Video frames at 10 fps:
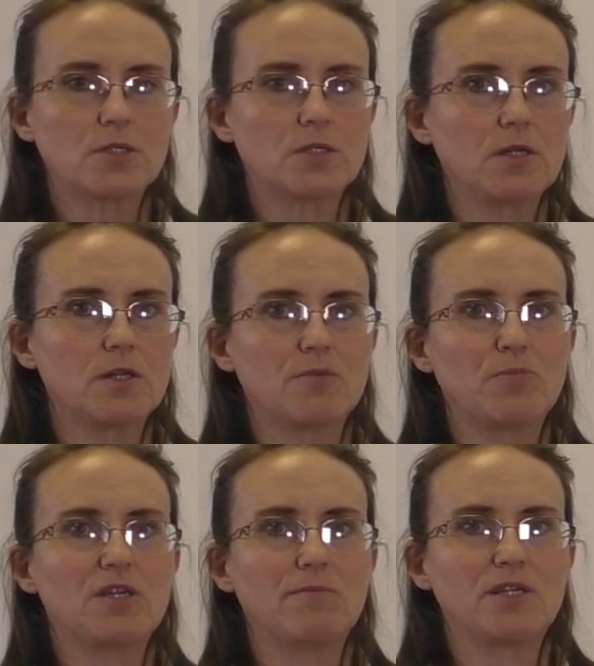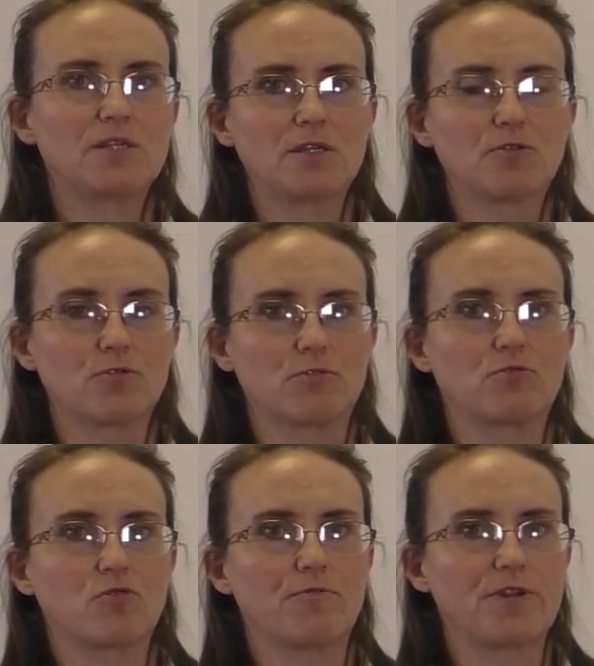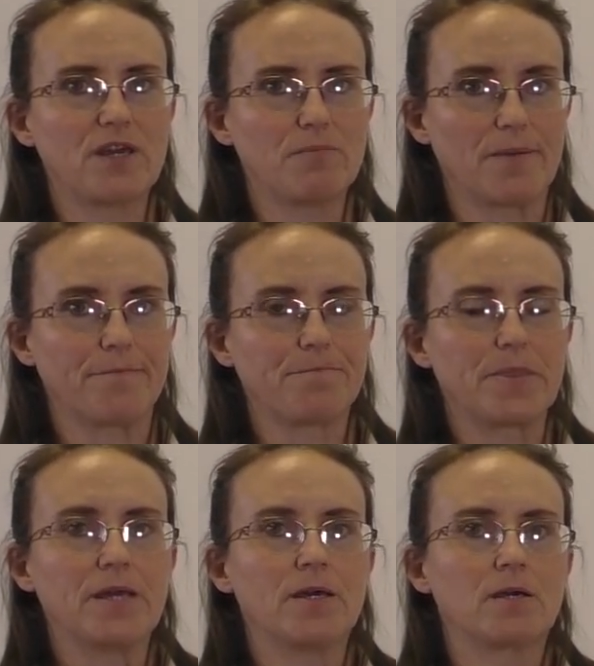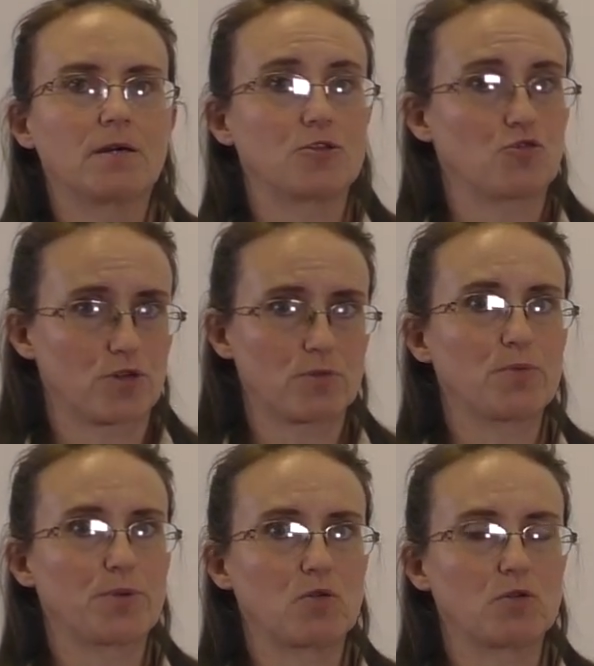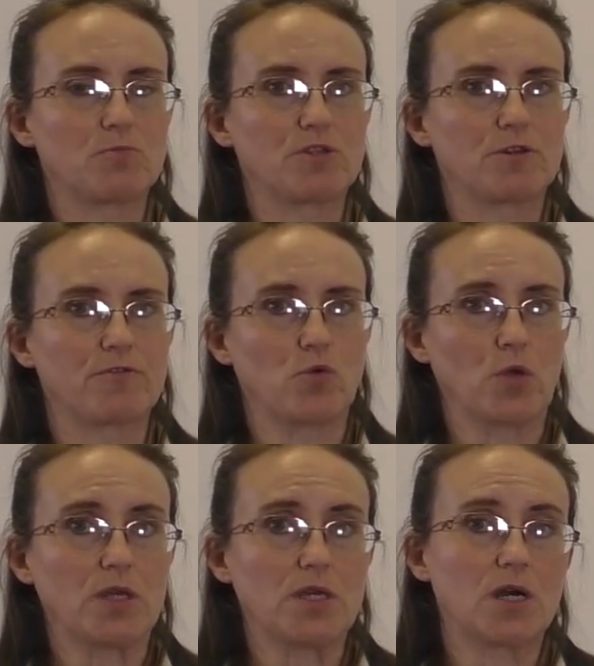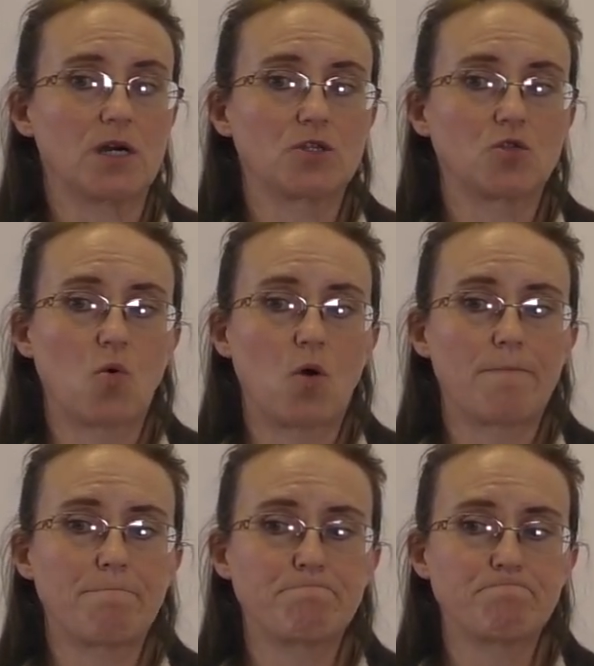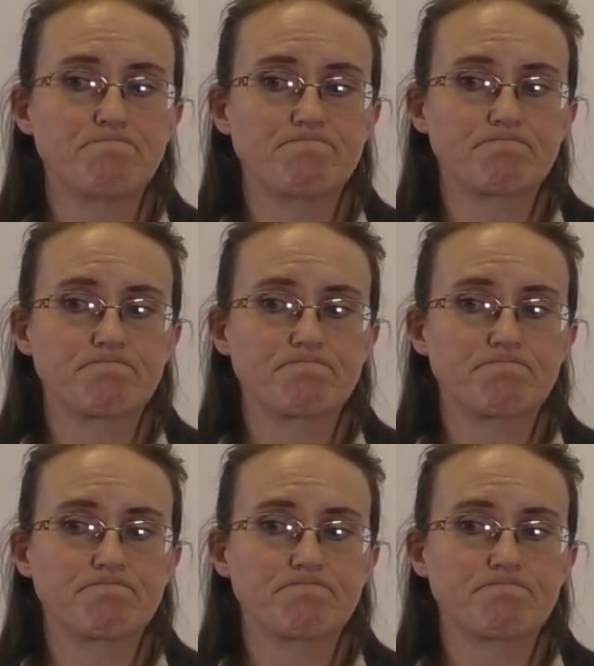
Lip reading: Here we are going through a period that is associated with becoming conscious.